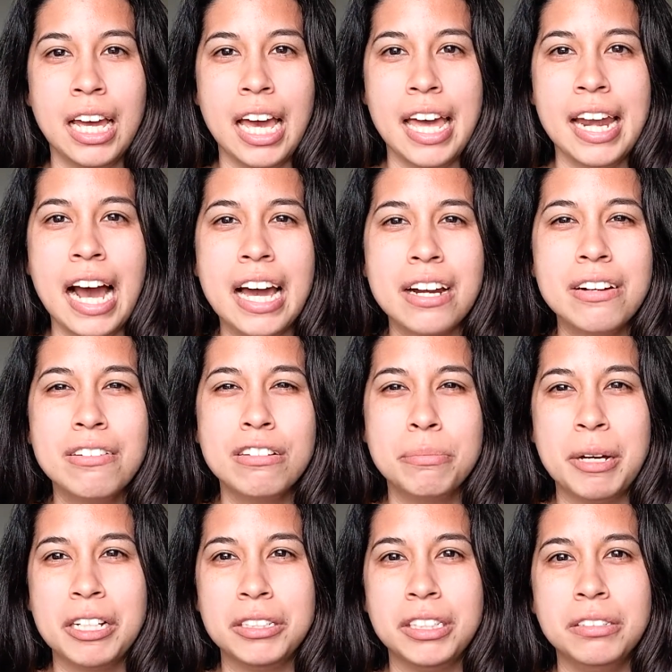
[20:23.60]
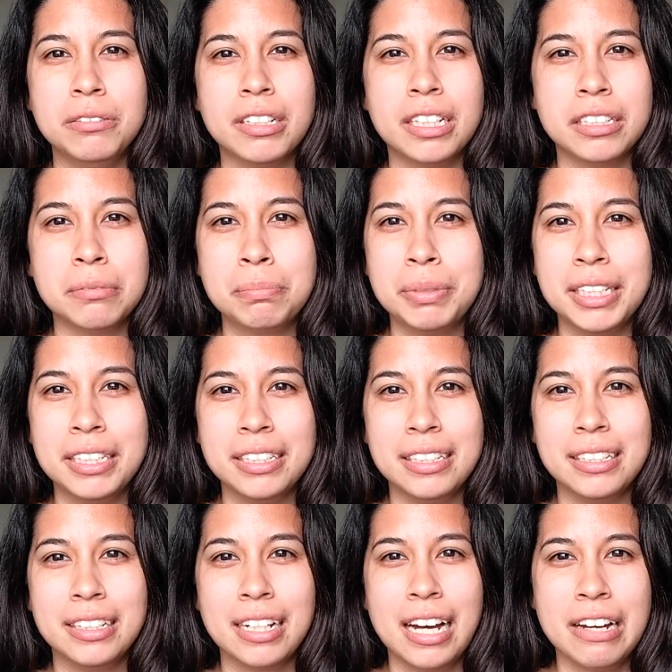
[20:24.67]
And I don't know about you all, but
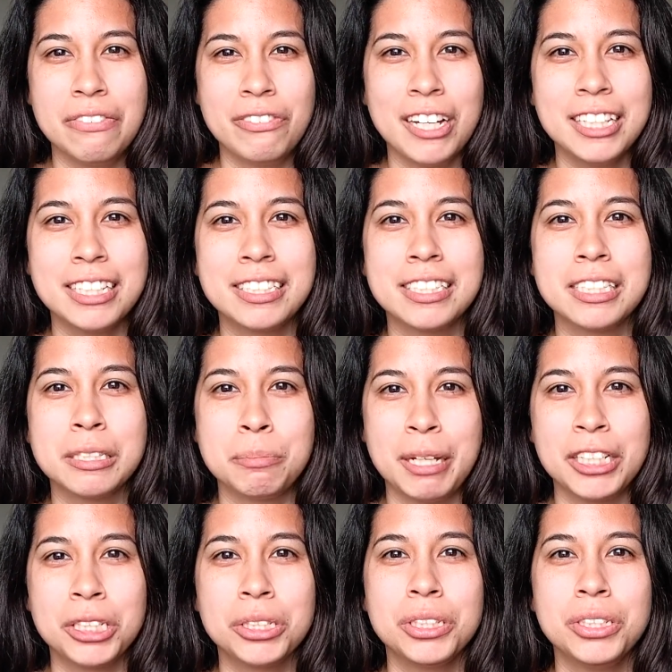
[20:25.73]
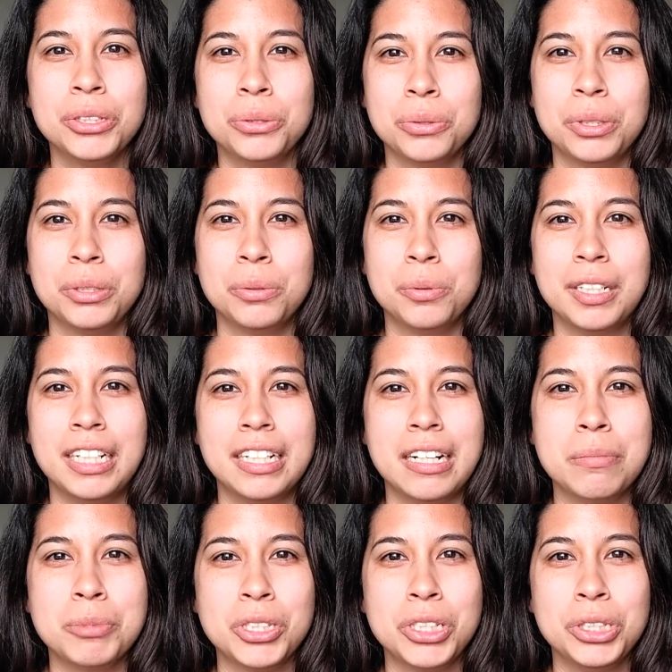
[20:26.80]
I find this especially true when it
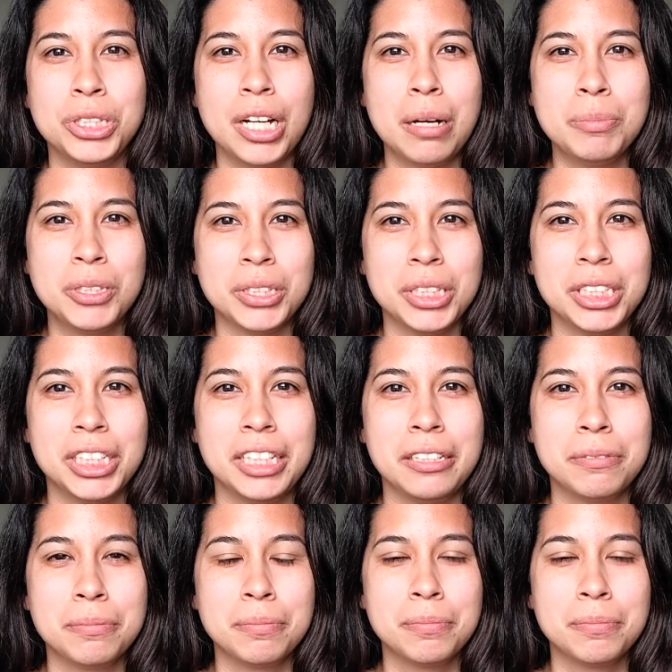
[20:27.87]
comes to job searching.